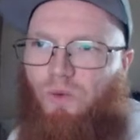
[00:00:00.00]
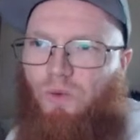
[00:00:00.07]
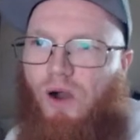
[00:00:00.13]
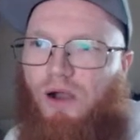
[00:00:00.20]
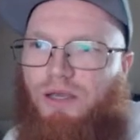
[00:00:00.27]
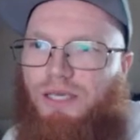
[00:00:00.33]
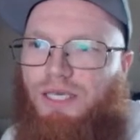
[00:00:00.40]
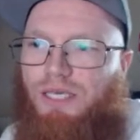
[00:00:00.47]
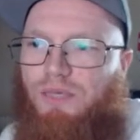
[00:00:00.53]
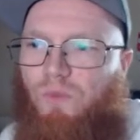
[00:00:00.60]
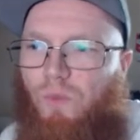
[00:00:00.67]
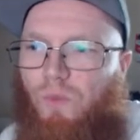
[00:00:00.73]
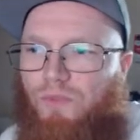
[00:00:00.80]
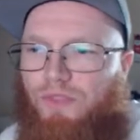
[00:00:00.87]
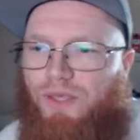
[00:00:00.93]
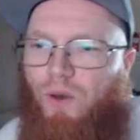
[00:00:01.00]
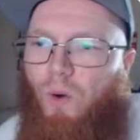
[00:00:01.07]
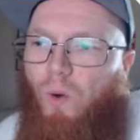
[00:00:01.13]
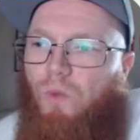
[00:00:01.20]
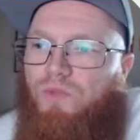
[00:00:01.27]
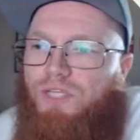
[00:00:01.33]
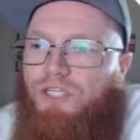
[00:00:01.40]
wonky. The
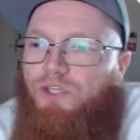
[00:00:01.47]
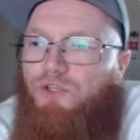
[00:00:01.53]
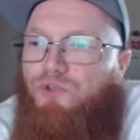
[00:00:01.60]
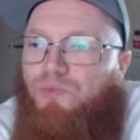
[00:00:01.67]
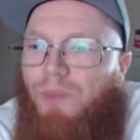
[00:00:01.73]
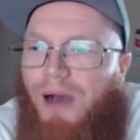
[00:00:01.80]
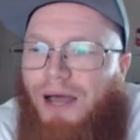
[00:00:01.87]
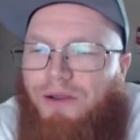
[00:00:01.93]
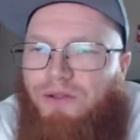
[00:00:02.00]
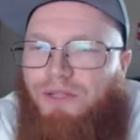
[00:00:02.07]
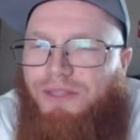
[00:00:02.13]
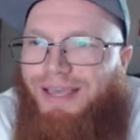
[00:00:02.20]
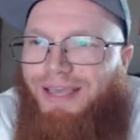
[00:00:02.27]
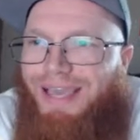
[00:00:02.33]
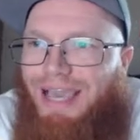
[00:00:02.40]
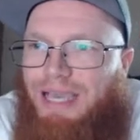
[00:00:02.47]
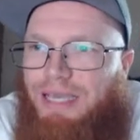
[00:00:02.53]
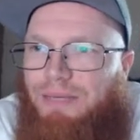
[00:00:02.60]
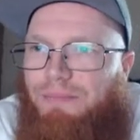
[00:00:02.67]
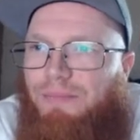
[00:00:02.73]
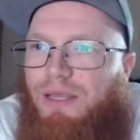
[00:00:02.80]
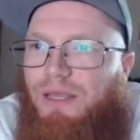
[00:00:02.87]
only new model in the
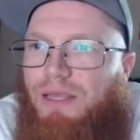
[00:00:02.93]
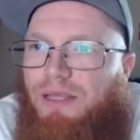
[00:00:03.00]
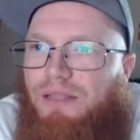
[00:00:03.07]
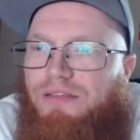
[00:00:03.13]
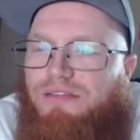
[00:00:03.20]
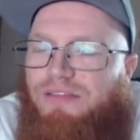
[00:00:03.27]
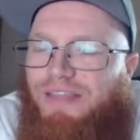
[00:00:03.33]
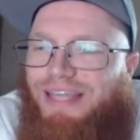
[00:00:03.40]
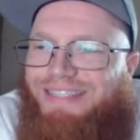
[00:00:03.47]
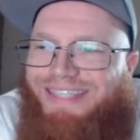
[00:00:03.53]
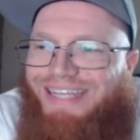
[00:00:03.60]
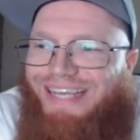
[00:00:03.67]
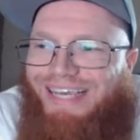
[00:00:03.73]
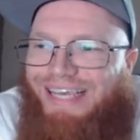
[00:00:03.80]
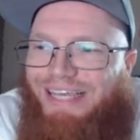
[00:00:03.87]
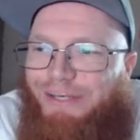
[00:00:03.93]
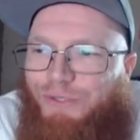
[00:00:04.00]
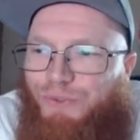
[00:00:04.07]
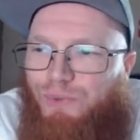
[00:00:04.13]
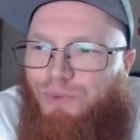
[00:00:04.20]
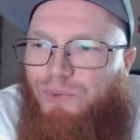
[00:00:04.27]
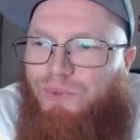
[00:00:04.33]
game that didn't get
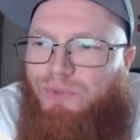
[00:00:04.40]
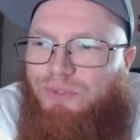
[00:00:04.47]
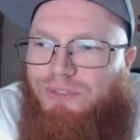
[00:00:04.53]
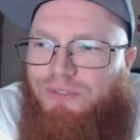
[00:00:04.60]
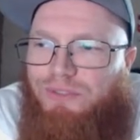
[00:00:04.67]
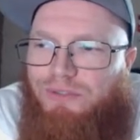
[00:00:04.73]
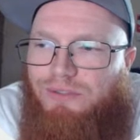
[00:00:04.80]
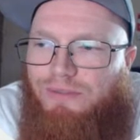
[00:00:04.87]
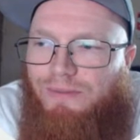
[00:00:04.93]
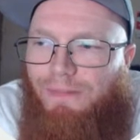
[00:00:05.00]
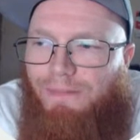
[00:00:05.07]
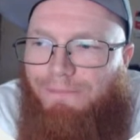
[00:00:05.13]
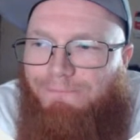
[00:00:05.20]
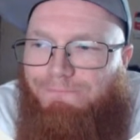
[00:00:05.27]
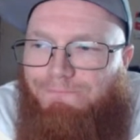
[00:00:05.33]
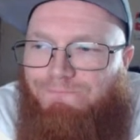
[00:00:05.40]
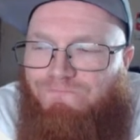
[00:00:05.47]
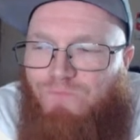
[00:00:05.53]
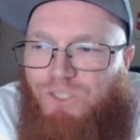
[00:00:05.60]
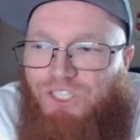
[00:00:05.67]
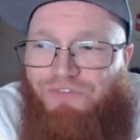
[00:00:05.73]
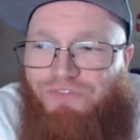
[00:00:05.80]
new rules,
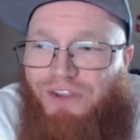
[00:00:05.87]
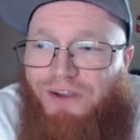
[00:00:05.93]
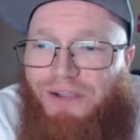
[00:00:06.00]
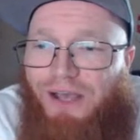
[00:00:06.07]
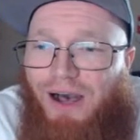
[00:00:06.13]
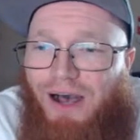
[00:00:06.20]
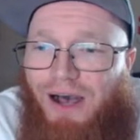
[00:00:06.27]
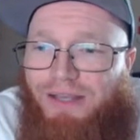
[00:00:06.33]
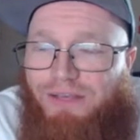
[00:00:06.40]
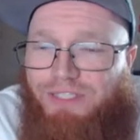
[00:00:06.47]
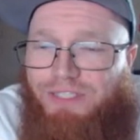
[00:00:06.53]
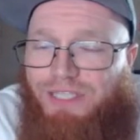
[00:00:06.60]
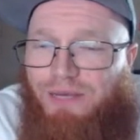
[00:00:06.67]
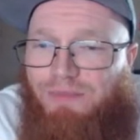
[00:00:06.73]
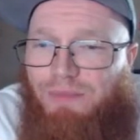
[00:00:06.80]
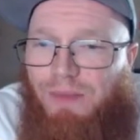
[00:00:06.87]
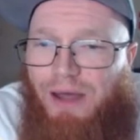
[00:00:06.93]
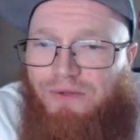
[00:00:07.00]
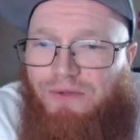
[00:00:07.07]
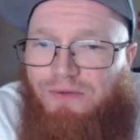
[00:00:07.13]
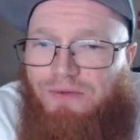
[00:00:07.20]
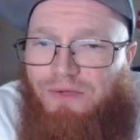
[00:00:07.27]
which is very odd. Every time a
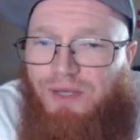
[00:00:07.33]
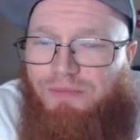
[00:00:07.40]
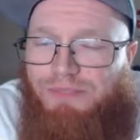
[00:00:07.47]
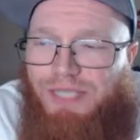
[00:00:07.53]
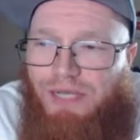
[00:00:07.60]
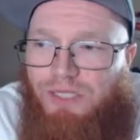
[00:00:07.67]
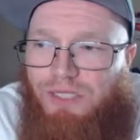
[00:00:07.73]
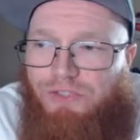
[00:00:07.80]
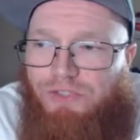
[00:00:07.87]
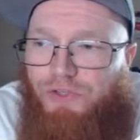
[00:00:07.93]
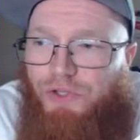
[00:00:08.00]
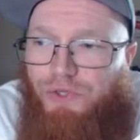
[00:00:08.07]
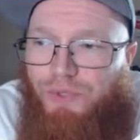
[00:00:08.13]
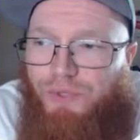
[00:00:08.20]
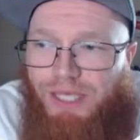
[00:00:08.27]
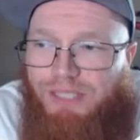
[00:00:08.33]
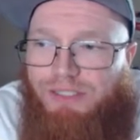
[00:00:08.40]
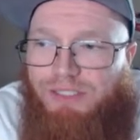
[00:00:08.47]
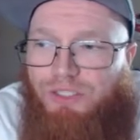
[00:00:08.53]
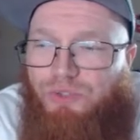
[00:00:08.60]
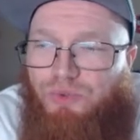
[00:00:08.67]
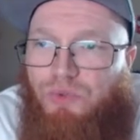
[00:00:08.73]
model comes out that's new, it
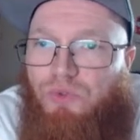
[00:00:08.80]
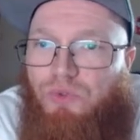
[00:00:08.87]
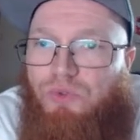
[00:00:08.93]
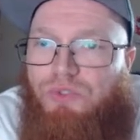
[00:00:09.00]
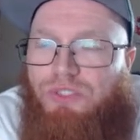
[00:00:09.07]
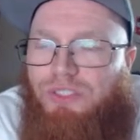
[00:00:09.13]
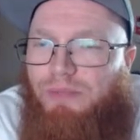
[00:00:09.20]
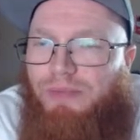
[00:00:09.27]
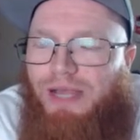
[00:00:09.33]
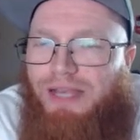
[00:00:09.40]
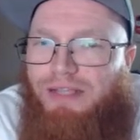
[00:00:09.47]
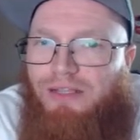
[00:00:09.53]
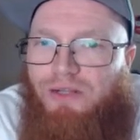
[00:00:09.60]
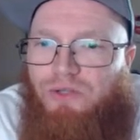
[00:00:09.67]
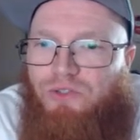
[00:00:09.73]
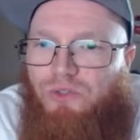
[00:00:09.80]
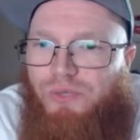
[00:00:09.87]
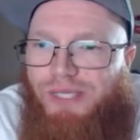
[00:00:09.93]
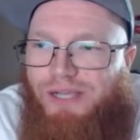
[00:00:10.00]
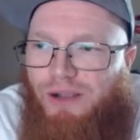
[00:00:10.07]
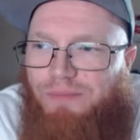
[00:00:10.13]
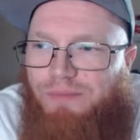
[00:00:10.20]
gets new rules, some kind of little
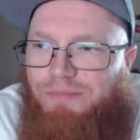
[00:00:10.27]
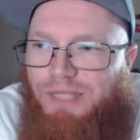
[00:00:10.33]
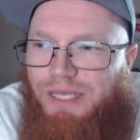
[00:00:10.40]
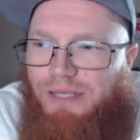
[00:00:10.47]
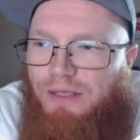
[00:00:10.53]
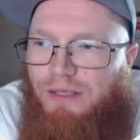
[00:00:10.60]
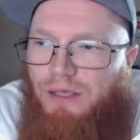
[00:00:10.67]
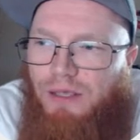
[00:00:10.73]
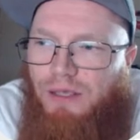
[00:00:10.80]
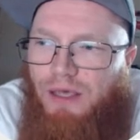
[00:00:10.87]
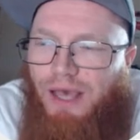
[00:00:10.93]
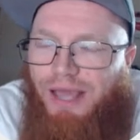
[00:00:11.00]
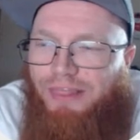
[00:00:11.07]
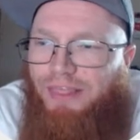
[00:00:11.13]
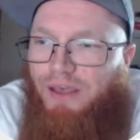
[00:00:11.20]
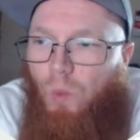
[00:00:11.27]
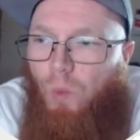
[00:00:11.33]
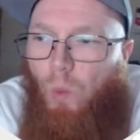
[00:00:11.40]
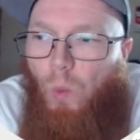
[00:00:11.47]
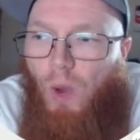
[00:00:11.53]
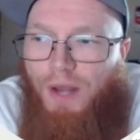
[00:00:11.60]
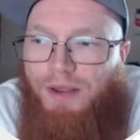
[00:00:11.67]
tweak or update. I think
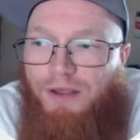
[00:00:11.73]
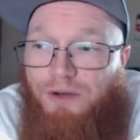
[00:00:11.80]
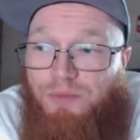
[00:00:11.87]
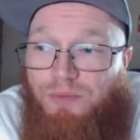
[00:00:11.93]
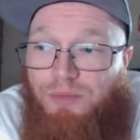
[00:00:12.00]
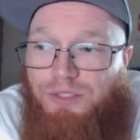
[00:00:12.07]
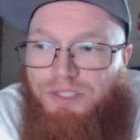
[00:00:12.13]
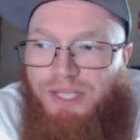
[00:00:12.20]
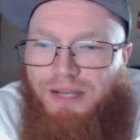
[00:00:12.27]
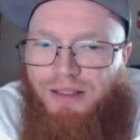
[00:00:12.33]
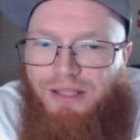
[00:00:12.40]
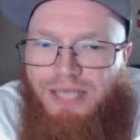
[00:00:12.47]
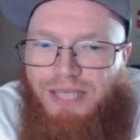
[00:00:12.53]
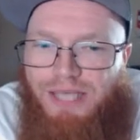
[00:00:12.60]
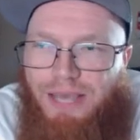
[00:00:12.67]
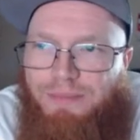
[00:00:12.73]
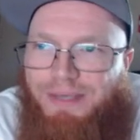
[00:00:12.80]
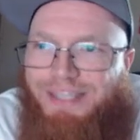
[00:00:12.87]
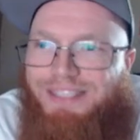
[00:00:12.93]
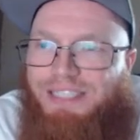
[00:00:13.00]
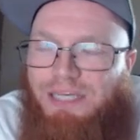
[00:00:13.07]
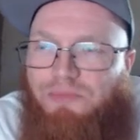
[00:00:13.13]
100% of the time,
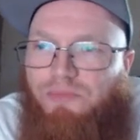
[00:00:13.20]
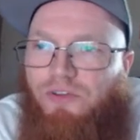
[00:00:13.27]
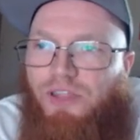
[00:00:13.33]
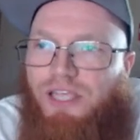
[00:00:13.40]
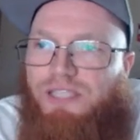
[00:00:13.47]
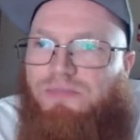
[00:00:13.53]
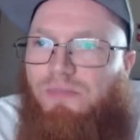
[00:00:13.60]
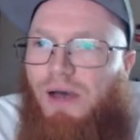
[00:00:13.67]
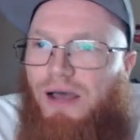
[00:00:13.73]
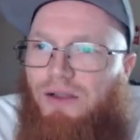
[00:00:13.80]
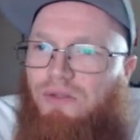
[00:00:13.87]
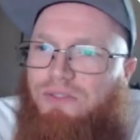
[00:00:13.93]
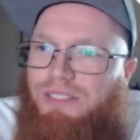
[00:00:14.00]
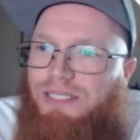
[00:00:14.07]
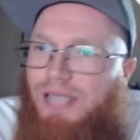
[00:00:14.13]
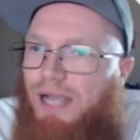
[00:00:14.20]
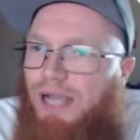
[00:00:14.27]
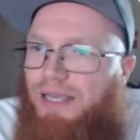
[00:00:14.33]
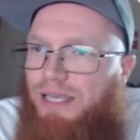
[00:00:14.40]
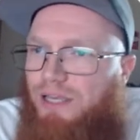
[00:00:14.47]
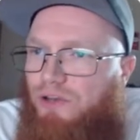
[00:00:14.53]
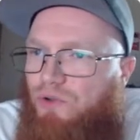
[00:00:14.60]
except for this model, did
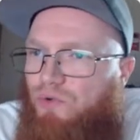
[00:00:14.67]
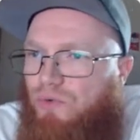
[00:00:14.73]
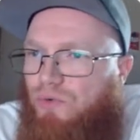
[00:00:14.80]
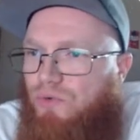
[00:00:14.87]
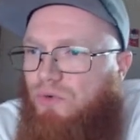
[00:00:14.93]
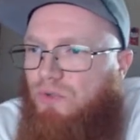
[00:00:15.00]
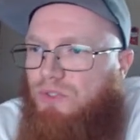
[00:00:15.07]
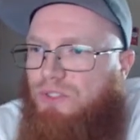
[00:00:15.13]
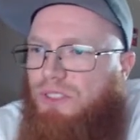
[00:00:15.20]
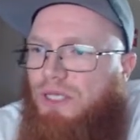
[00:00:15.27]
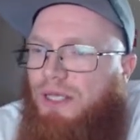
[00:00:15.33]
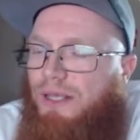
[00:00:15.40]
not get new rules,